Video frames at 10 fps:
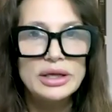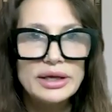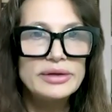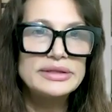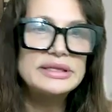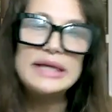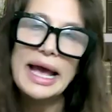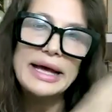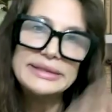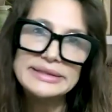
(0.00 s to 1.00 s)
It's the
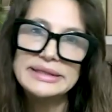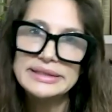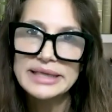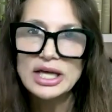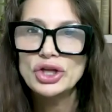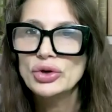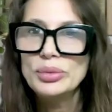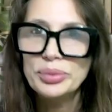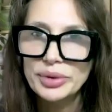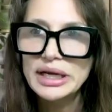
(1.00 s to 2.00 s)
essence that you
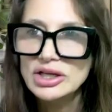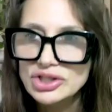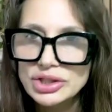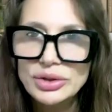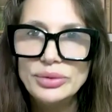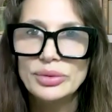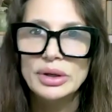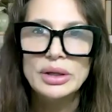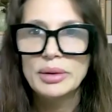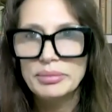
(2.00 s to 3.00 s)
bring to
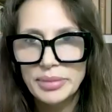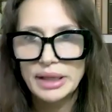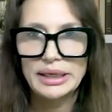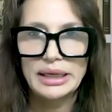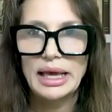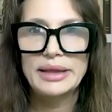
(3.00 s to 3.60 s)
money.